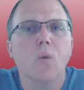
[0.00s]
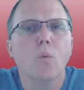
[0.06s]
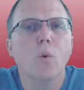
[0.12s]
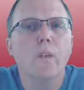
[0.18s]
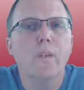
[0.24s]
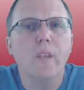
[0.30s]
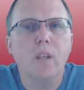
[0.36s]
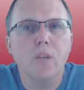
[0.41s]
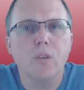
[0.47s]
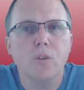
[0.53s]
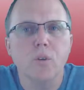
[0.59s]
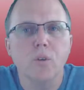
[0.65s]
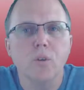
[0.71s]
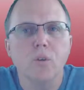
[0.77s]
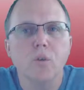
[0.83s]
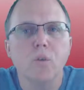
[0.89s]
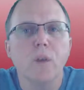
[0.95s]
what they
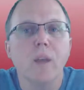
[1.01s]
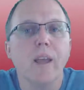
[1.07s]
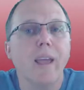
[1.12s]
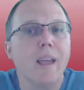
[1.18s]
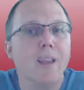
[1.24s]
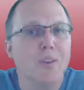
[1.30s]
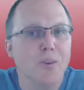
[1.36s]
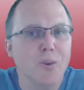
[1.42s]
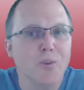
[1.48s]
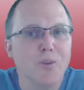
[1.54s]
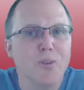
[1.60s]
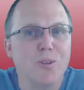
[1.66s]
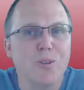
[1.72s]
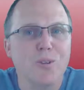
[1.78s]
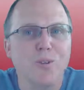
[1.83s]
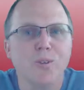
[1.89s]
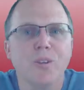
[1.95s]
do and don't
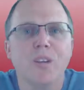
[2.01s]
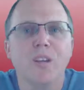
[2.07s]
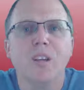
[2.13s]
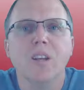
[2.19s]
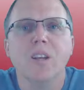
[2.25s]
do,